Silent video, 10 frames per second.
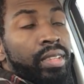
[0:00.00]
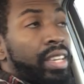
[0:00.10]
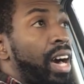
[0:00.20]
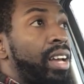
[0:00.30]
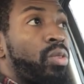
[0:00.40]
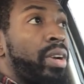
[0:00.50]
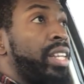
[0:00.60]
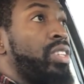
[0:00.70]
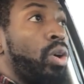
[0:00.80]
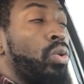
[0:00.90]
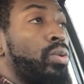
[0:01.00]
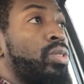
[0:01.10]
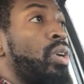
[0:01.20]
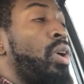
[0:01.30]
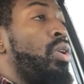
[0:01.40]
God already
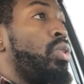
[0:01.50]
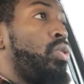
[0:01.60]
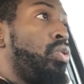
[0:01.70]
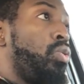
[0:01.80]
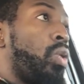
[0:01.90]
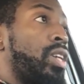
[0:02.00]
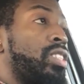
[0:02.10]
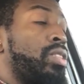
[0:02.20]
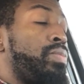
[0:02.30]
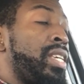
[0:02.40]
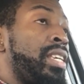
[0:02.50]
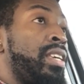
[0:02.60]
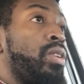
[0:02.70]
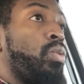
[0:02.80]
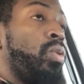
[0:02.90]
knows who wants to
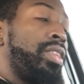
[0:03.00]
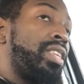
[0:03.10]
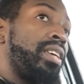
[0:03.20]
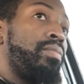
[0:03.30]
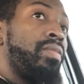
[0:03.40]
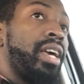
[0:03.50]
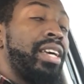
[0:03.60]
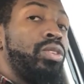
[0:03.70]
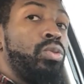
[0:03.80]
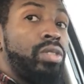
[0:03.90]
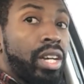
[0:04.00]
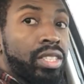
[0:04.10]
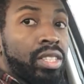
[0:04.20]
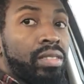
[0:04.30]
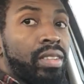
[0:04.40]
be with him and who
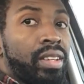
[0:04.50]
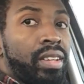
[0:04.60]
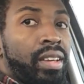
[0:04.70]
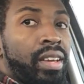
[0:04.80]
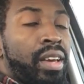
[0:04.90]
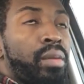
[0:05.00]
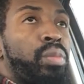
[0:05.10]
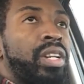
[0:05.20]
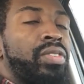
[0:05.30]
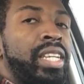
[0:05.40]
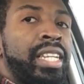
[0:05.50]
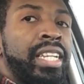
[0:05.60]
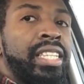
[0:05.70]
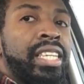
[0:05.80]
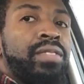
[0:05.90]
doesn't. But if he
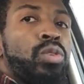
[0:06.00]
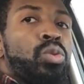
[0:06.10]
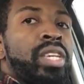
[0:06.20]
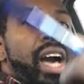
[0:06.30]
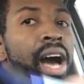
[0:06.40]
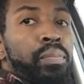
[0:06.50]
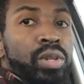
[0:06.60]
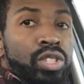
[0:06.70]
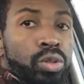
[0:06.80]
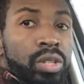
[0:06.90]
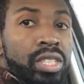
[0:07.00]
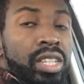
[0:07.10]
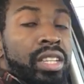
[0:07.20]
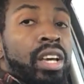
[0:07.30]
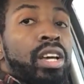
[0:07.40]
didn't give you the
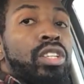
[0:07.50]
opportunity